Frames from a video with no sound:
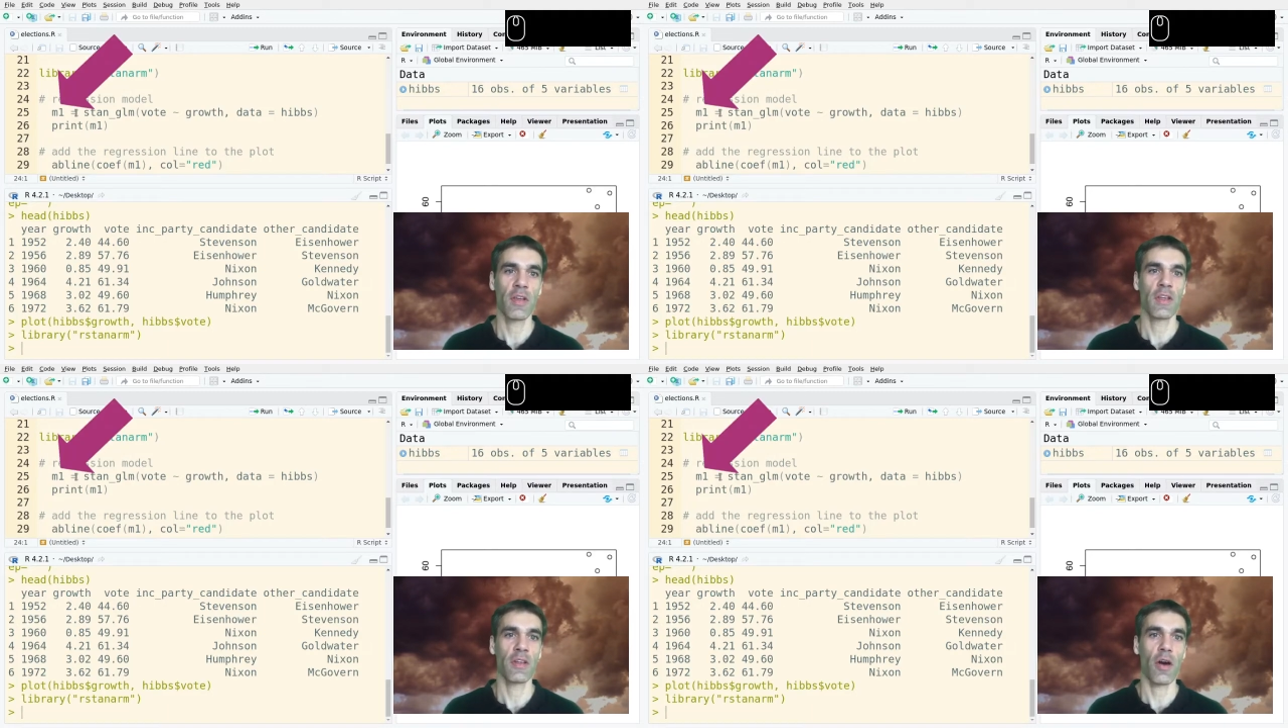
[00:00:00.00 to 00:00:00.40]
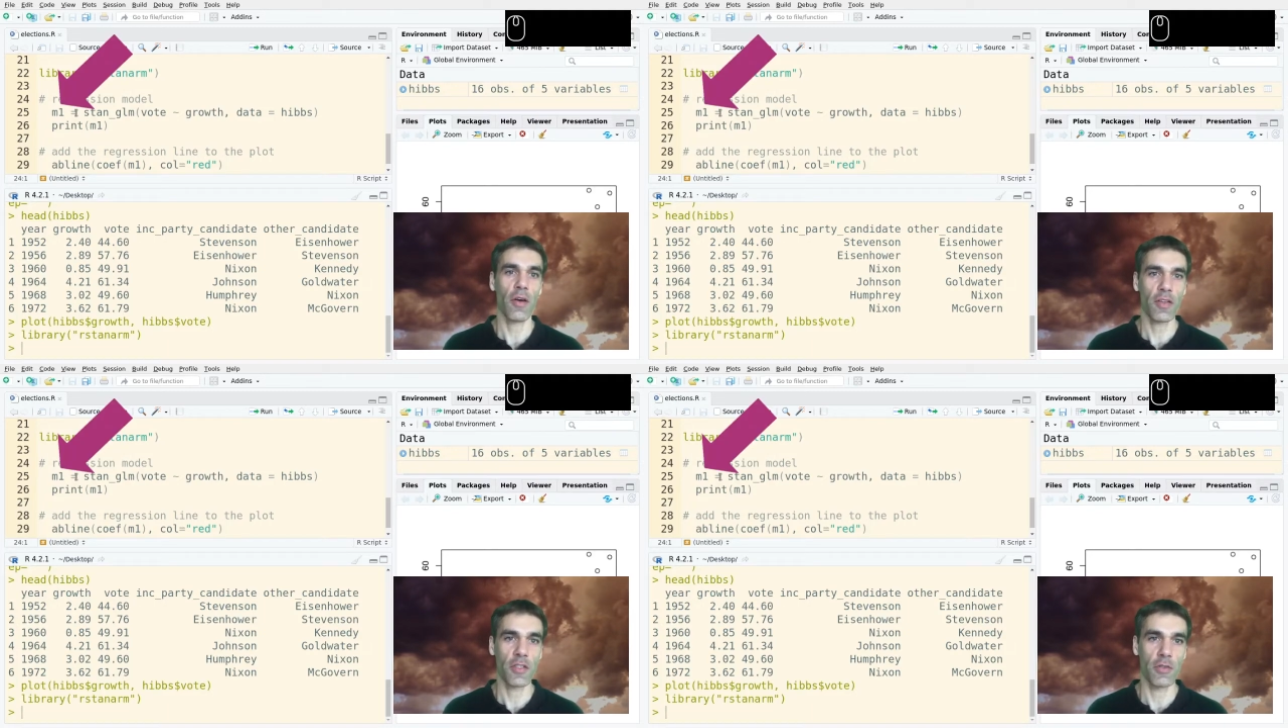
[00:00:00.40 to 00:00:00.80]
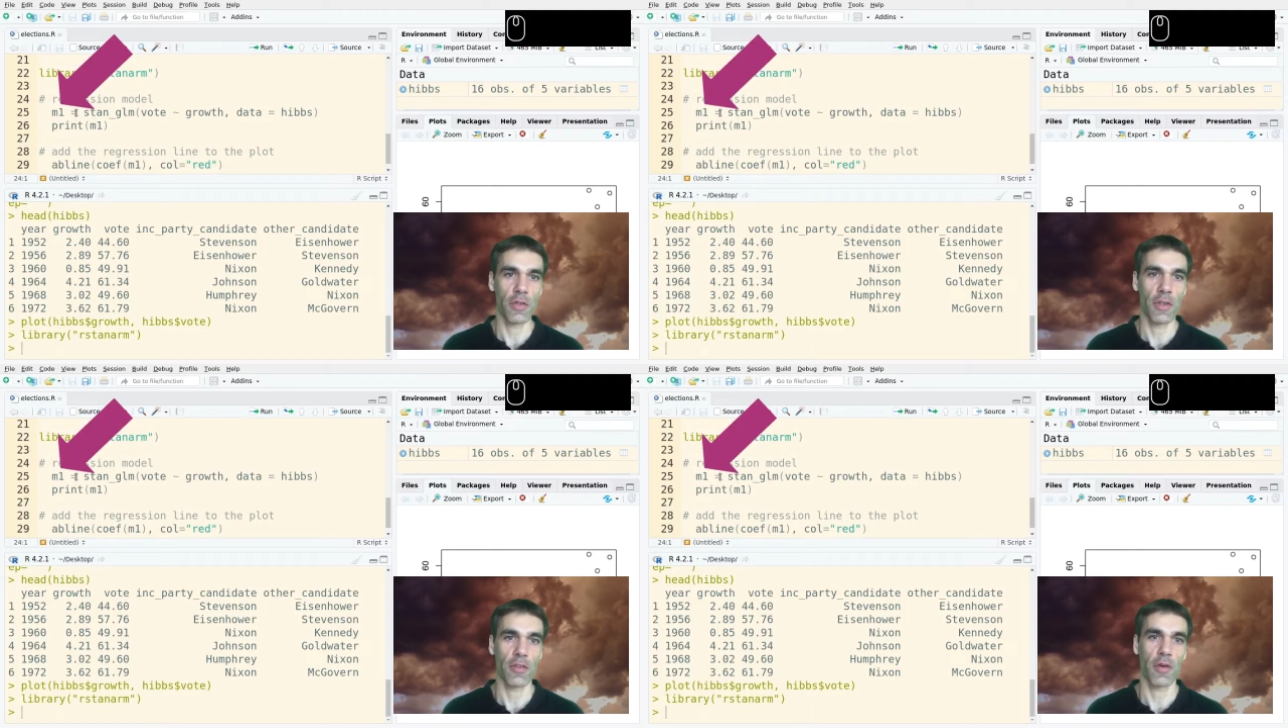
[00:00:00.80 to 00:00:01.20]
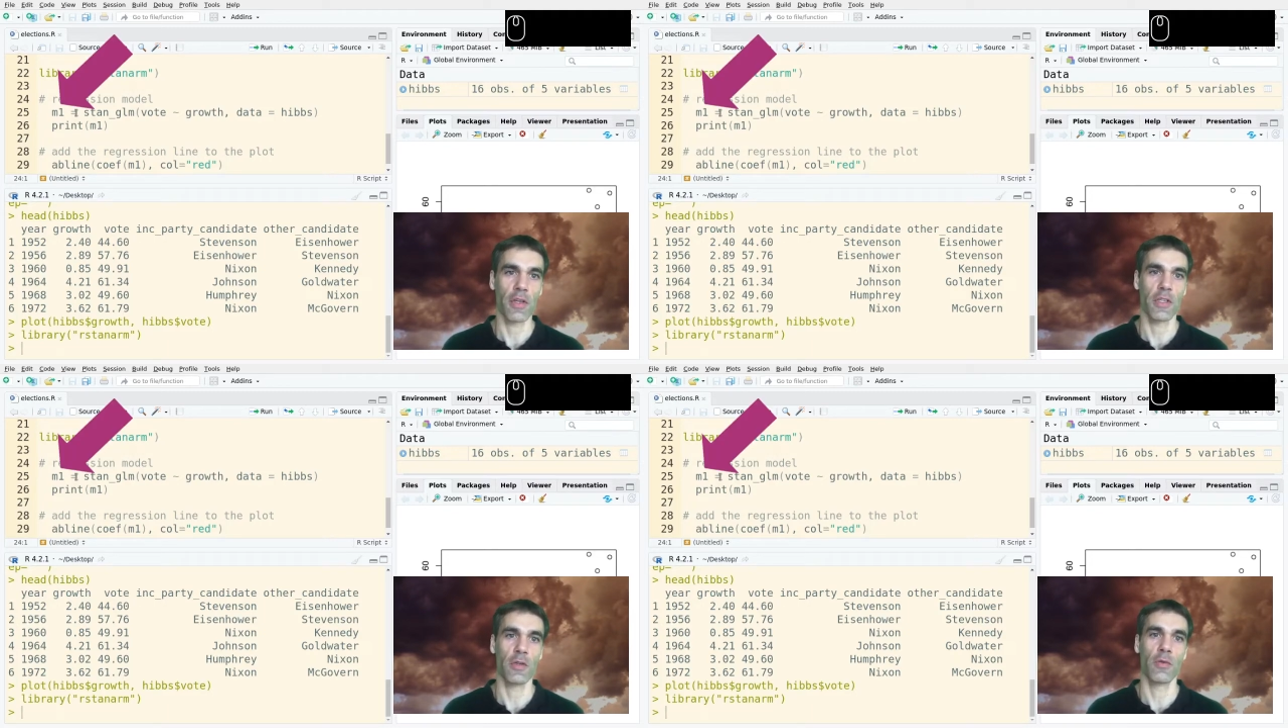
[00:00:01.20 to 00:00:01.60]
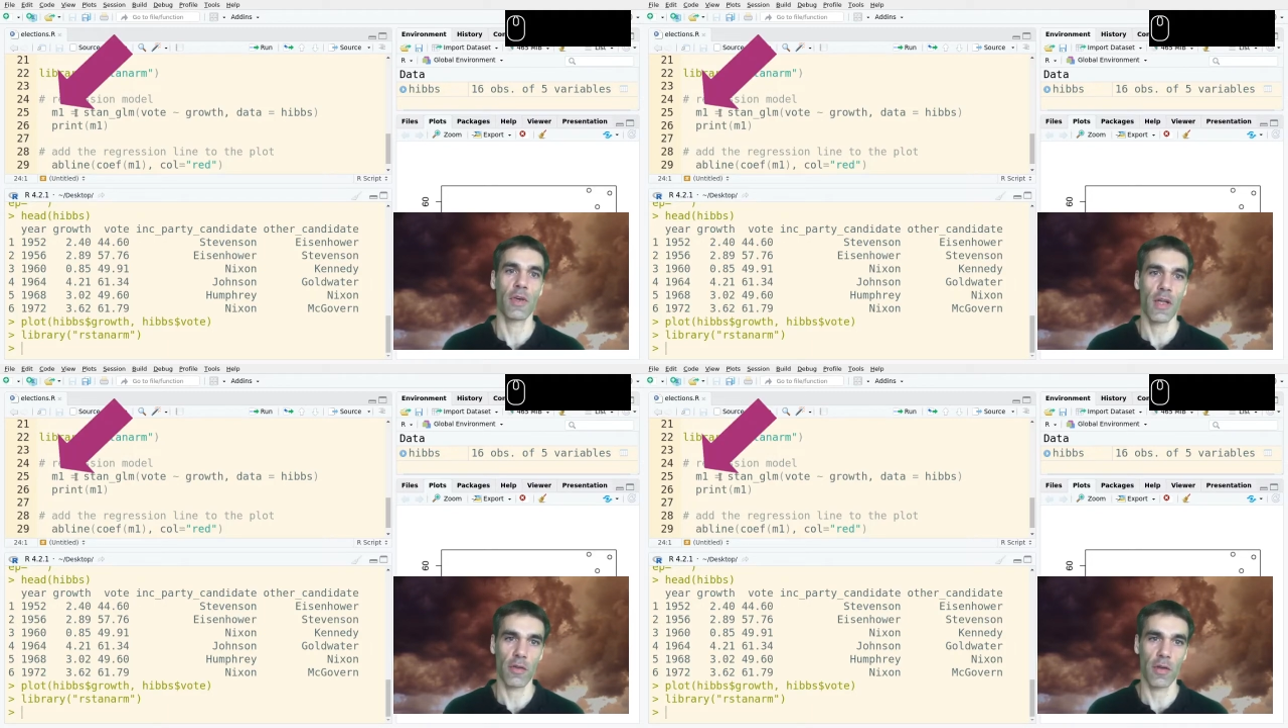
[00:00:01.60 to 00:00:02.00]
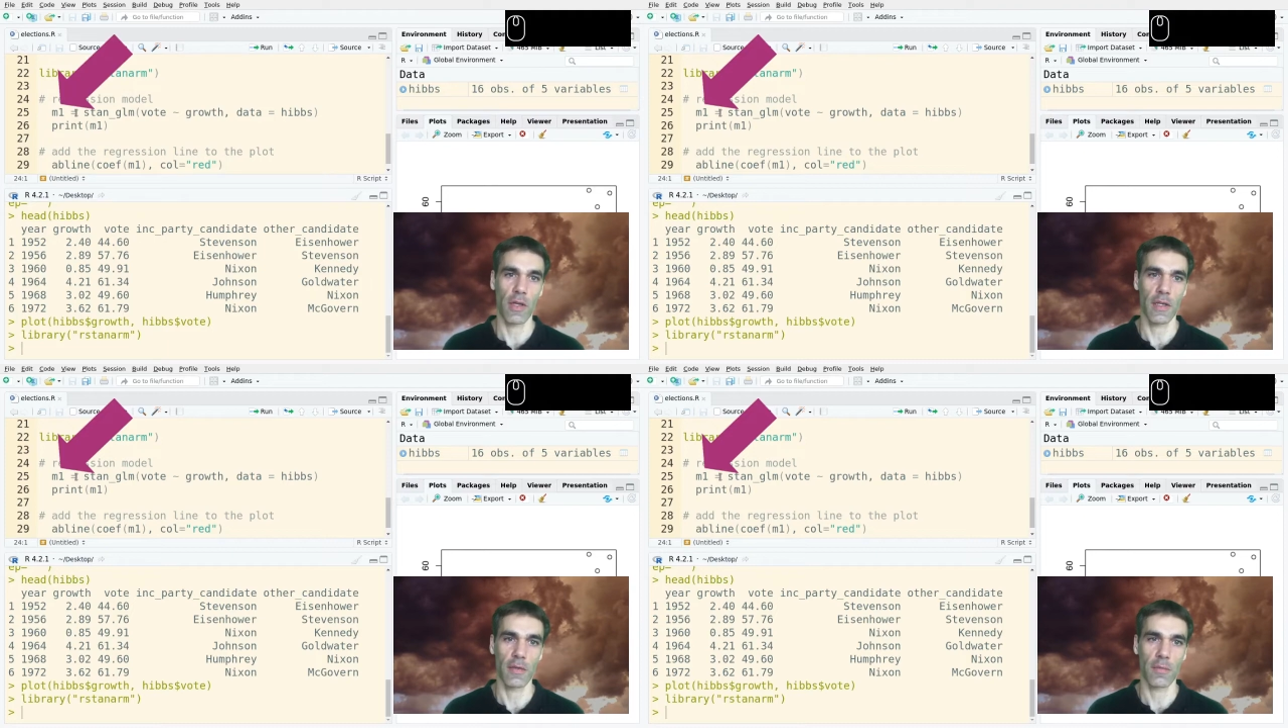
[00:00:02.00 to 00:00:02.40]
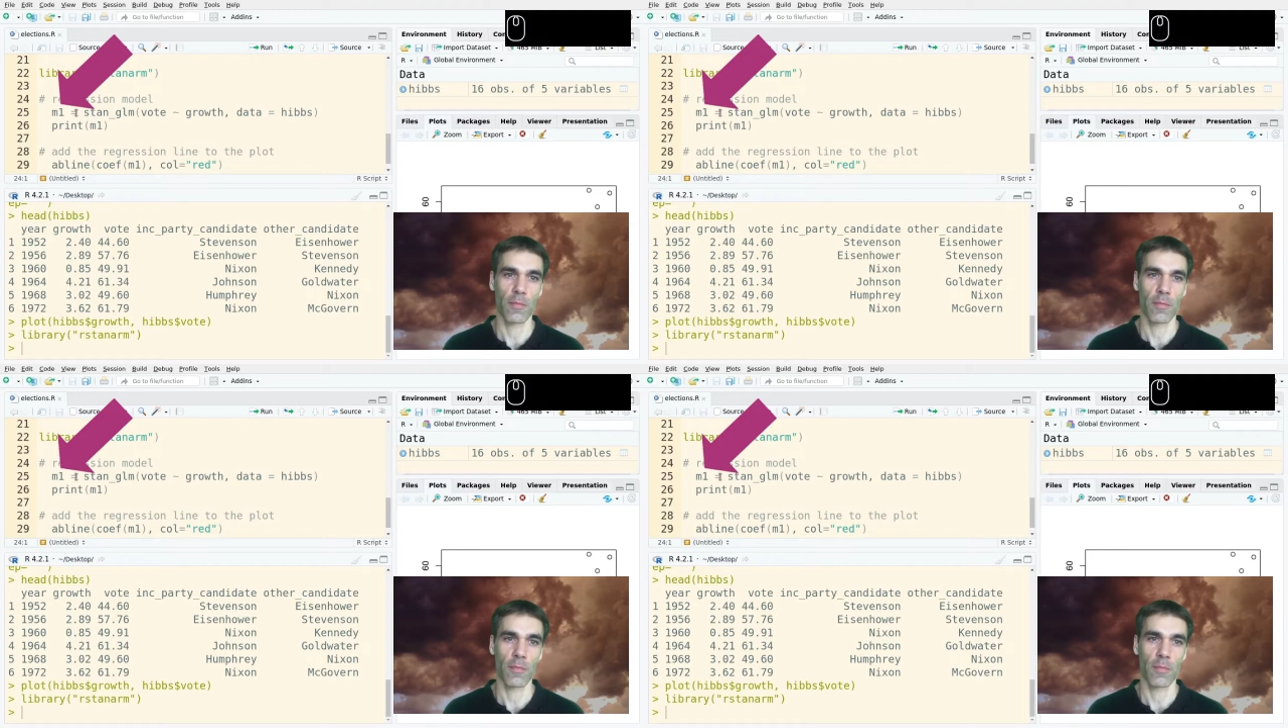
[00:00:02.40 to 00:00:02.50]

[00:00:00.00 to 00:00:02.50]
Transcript: that Rstudio is going to calculate.